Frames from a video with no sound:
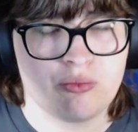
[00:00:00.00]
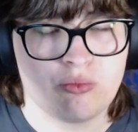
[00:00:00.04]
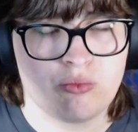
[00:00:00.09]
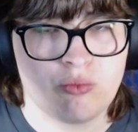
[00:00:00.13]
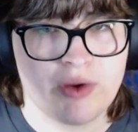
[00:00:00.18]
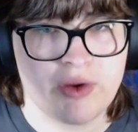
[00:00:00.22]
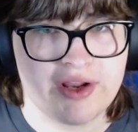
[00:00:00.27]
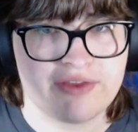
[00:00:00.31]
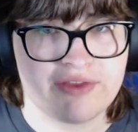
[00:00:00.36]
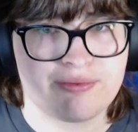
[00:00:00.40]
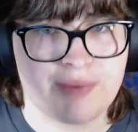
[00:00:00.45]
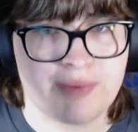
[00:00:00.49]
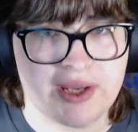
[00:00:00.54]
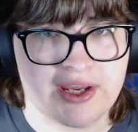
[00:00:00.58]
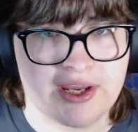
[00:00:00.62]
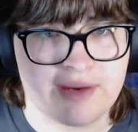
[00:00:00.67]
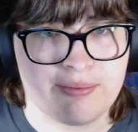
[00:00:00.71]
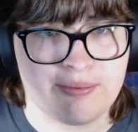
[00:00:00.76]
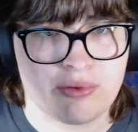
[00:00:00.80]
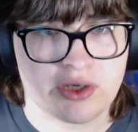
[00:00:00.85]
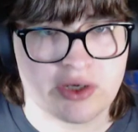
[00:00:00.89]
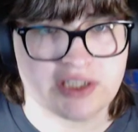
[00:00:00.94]
when it's being
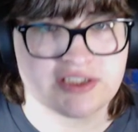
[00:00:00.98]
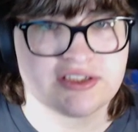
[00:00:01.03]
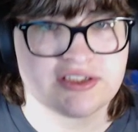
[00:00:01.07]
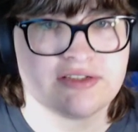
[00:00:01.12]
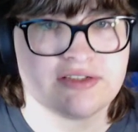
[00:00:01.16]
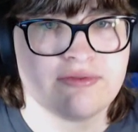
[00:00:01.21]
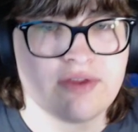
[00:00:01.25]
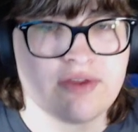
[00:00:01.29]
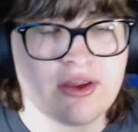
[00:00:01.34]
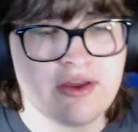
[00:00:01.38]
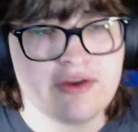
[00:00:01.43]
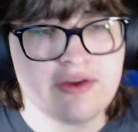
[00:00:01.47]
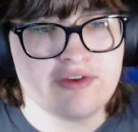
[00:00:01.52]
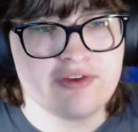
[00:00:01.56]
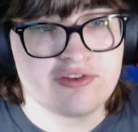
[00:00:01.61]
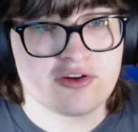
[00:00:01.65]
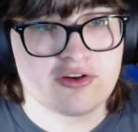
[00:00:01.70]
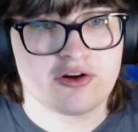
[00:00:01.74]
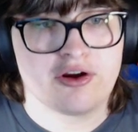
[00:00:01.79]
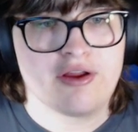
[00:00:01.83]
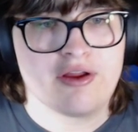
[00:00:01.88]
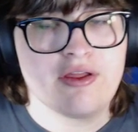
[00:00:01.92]
compressed.
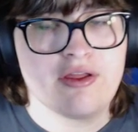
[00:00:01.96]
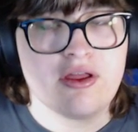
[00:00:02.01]
So,